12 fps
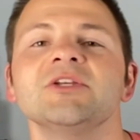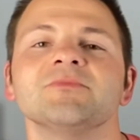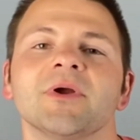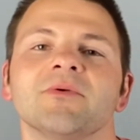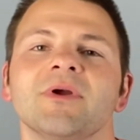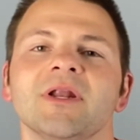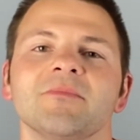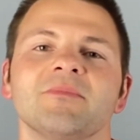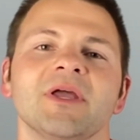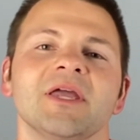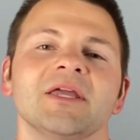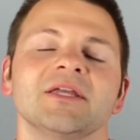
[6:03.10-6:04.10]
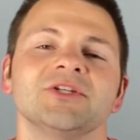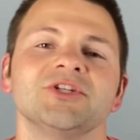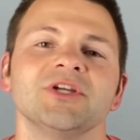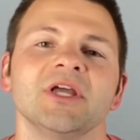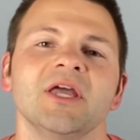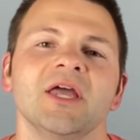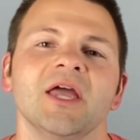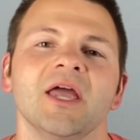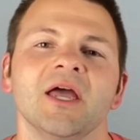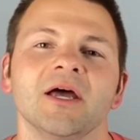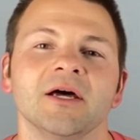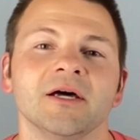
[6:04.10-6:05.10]
my Reddit page,
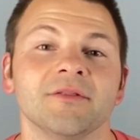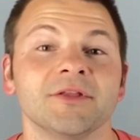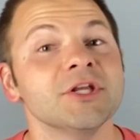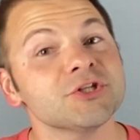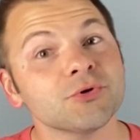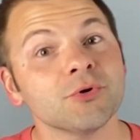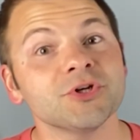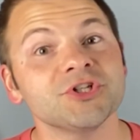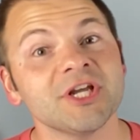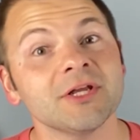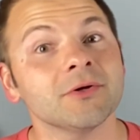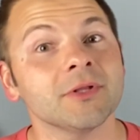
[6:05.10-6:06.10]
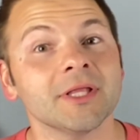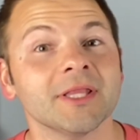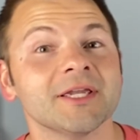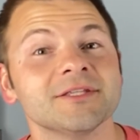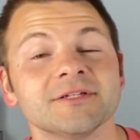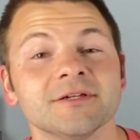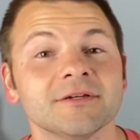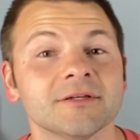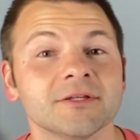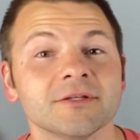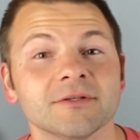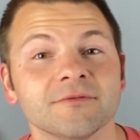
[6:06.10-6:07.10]
the Discord channel I like
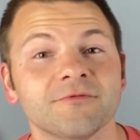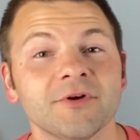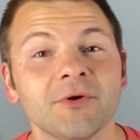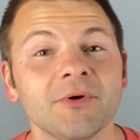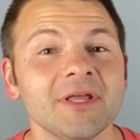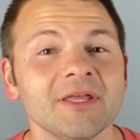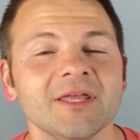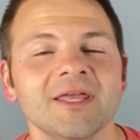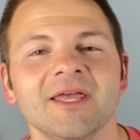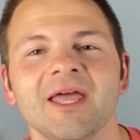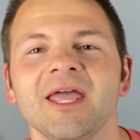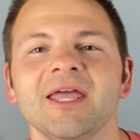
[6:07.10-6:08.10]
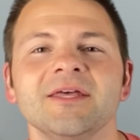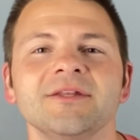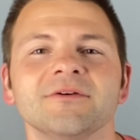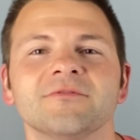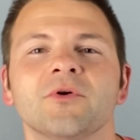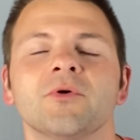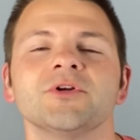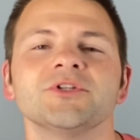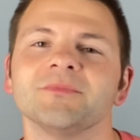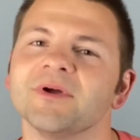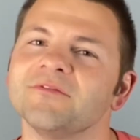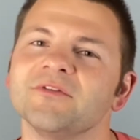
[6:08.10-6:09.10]
to frequent, and of
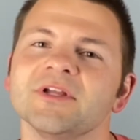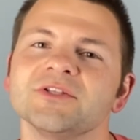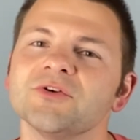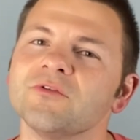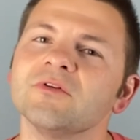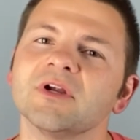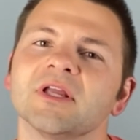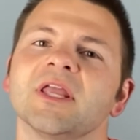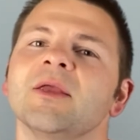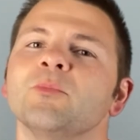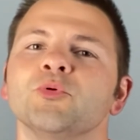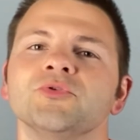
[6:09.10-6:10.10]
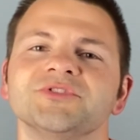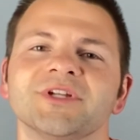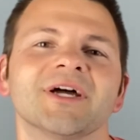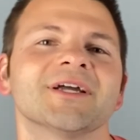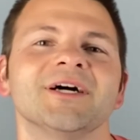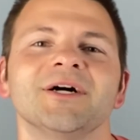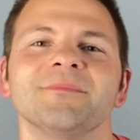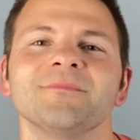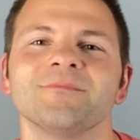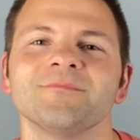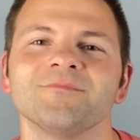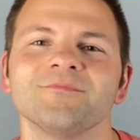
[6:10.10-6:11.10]
course, my friends over at GameRules.com.
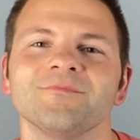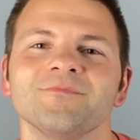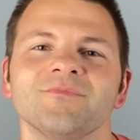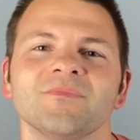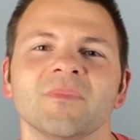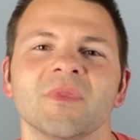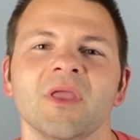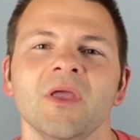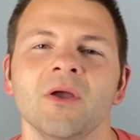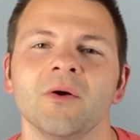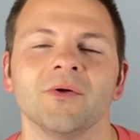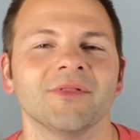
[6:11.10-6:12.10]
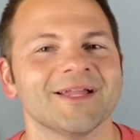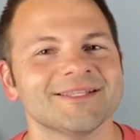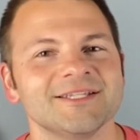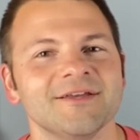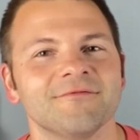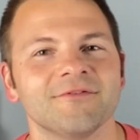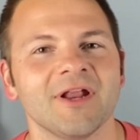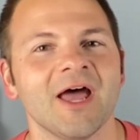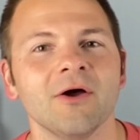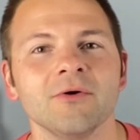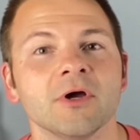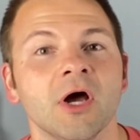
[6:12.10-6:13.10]
Well, that's it for
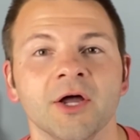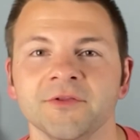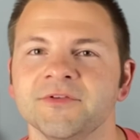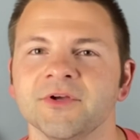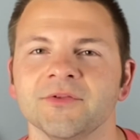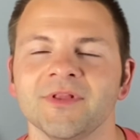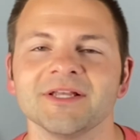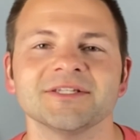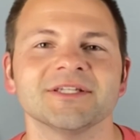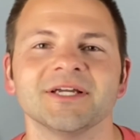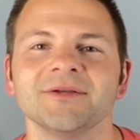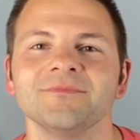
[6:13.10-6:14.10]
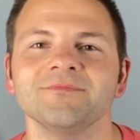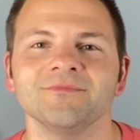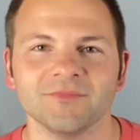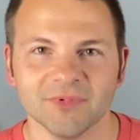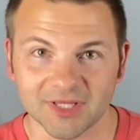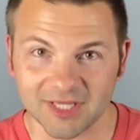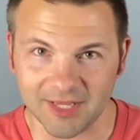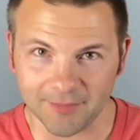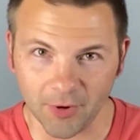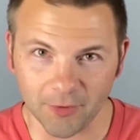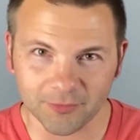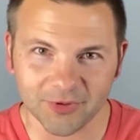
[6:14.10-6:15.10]
now. Until next time,
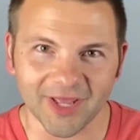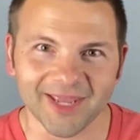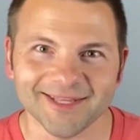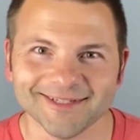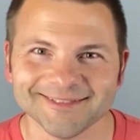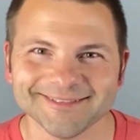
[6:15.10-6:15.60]
keep on playing.